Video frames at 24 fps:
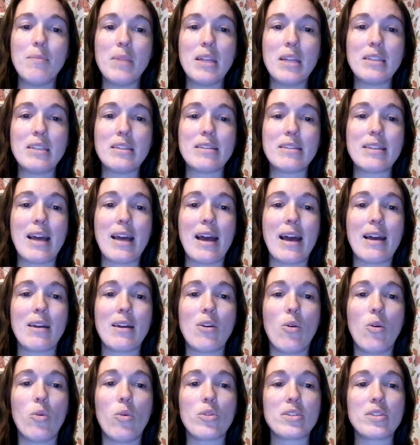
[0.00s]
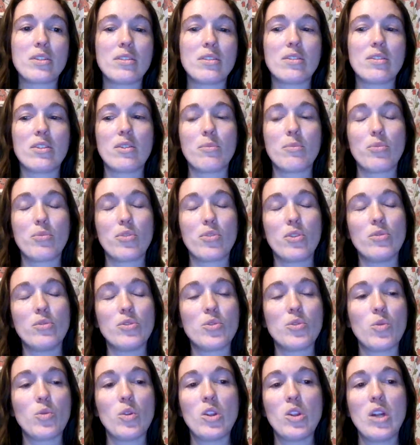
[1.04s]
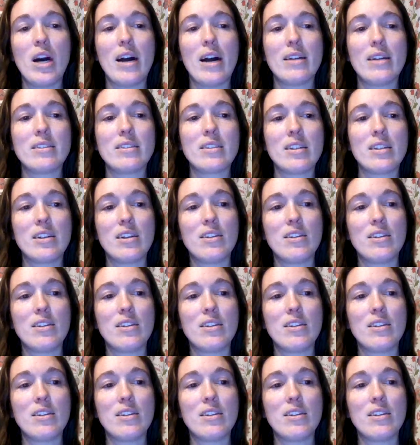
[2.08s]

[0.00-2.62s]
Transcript: means that horses are prone to a lot